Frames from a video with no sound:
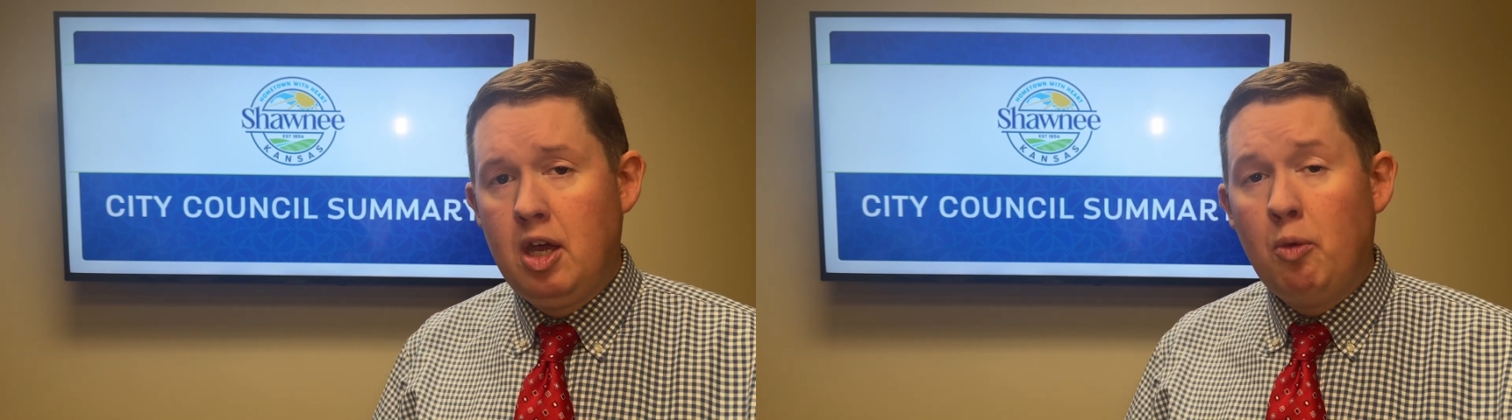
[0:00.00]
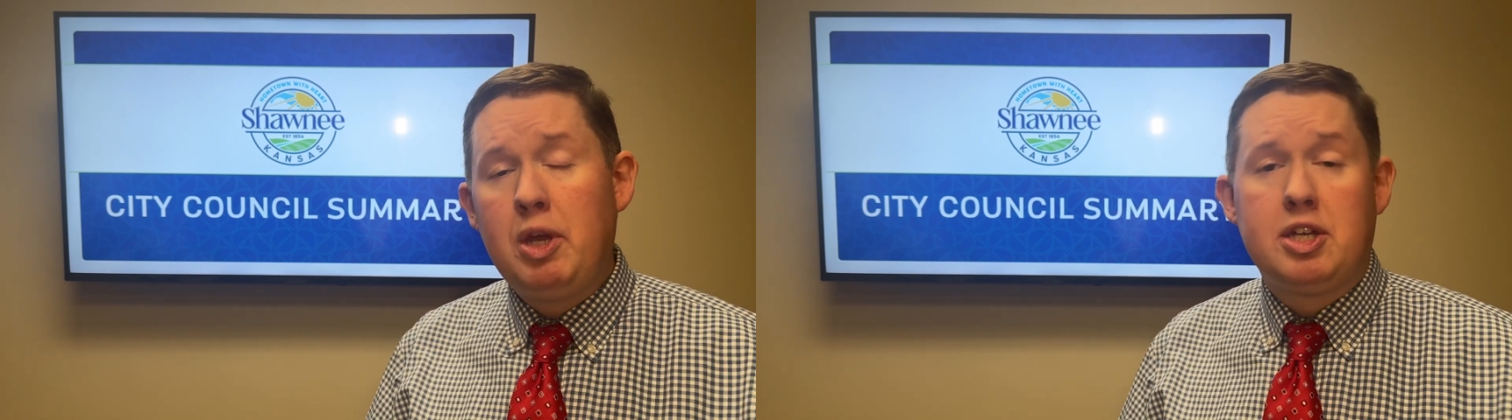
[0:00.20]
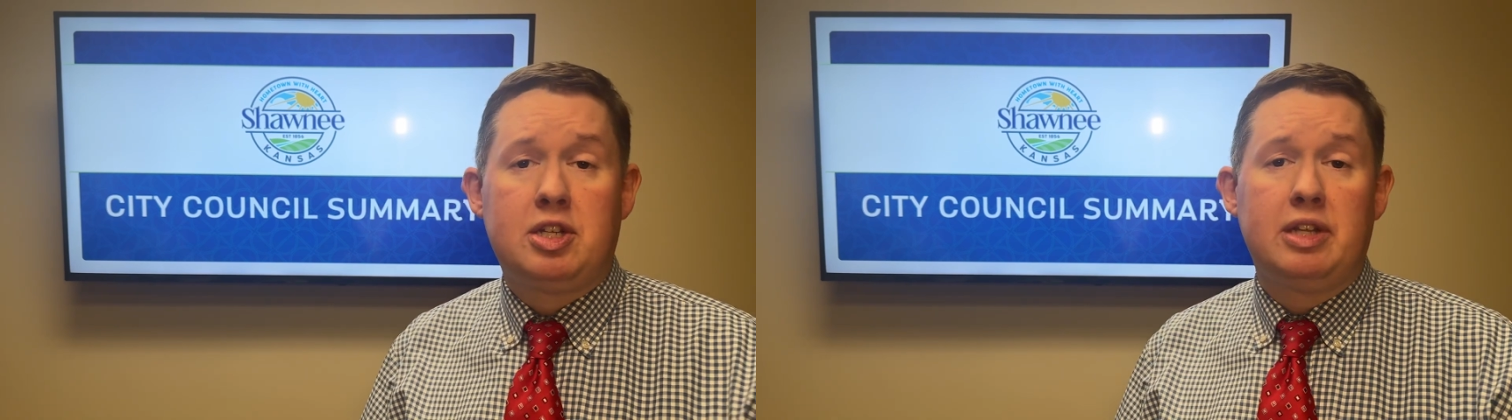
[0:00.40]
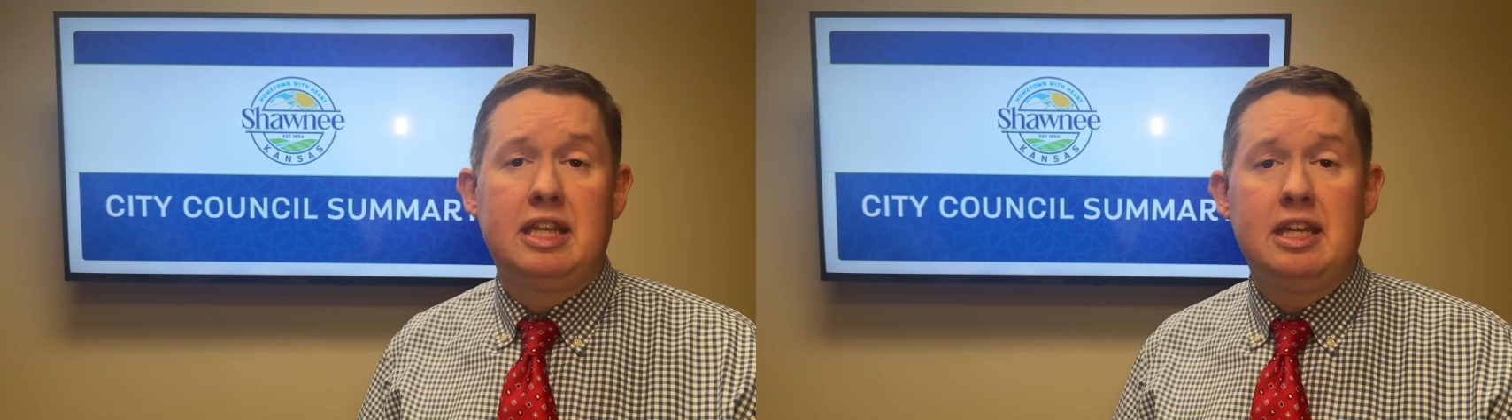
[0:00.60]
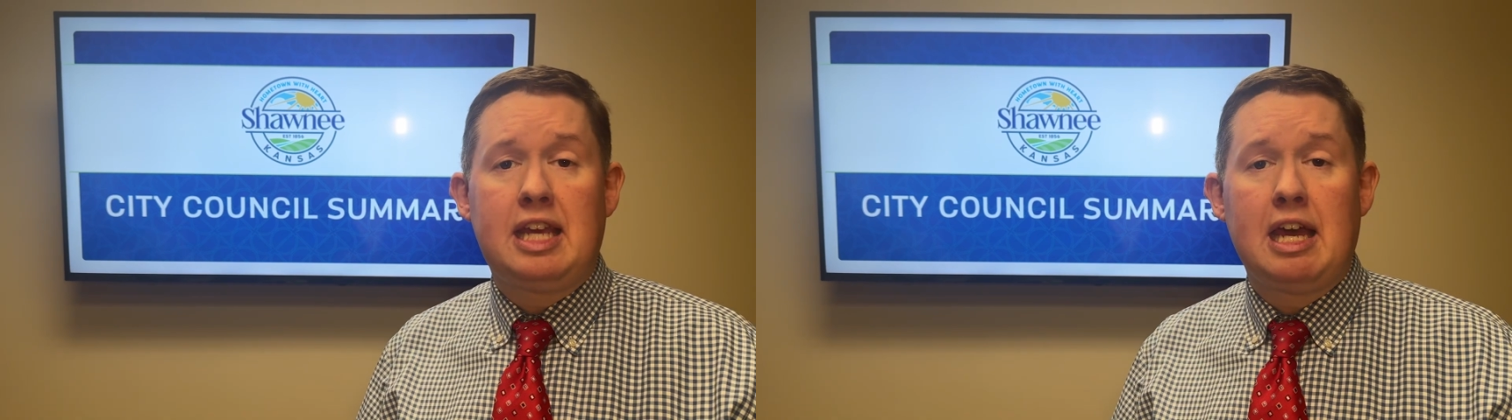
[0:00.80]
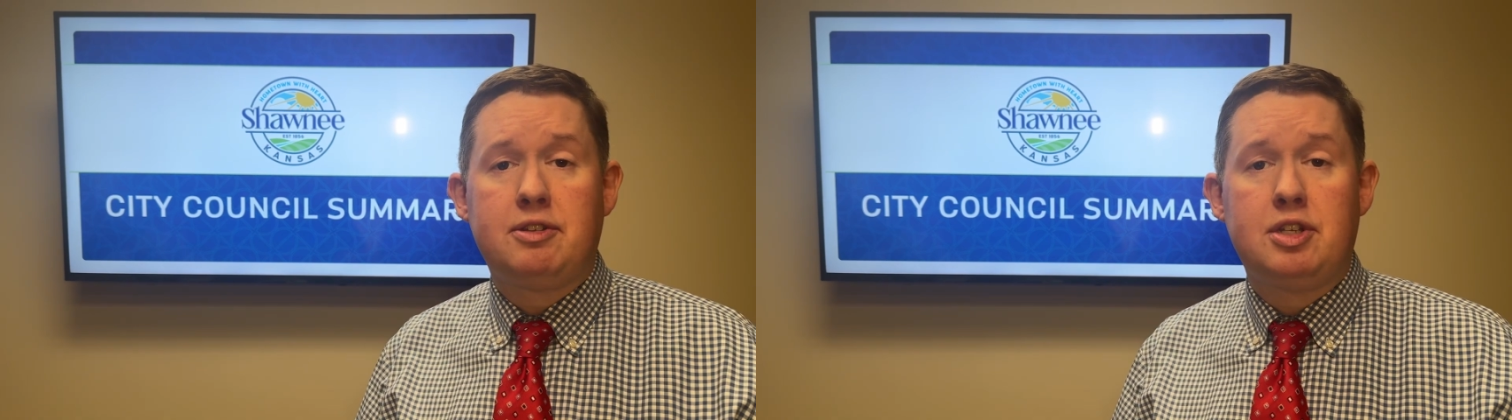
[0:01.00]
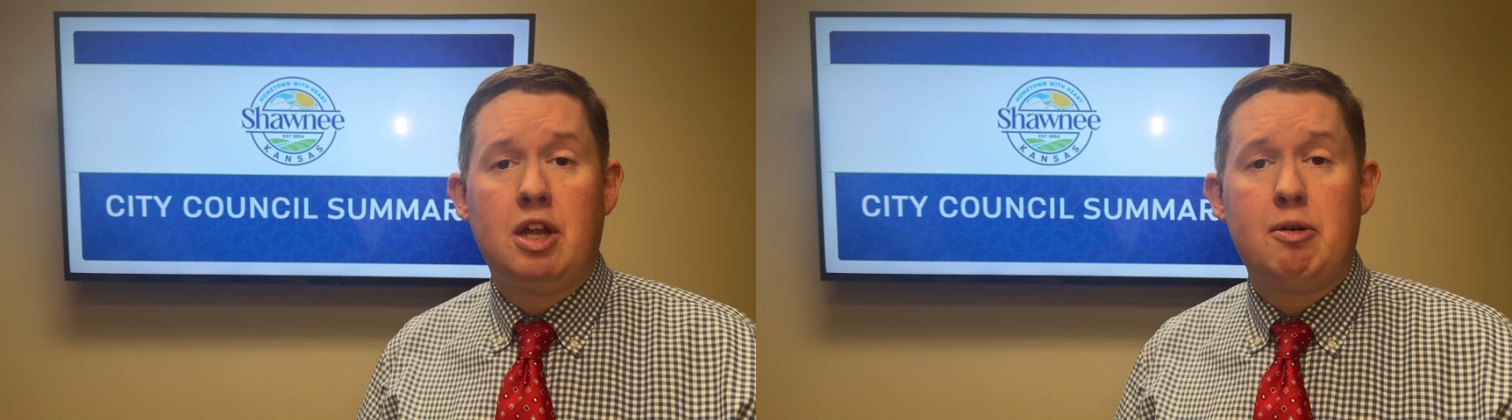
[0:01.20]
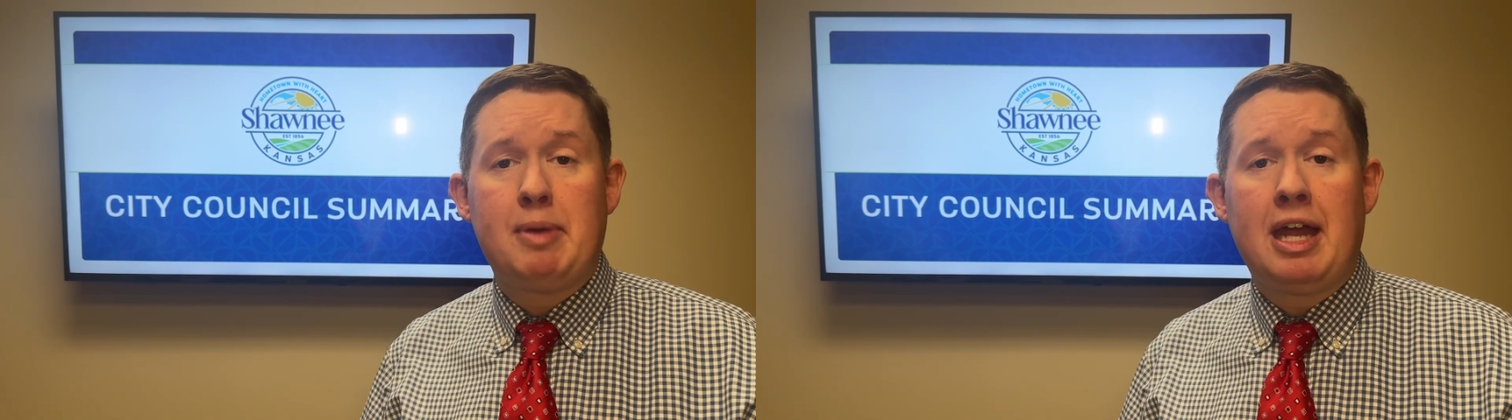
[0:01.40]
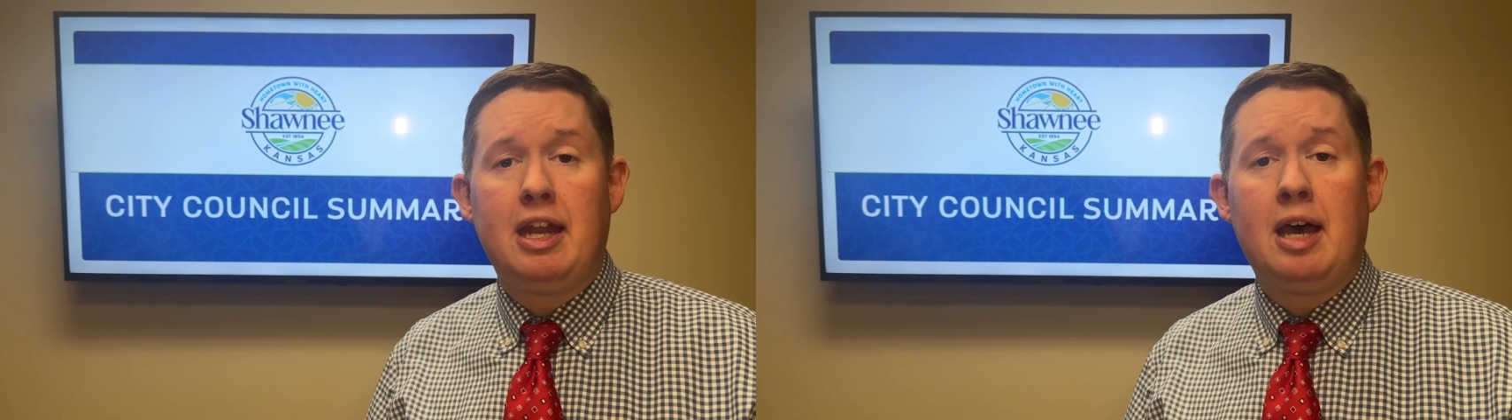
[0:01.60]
We also let the council know about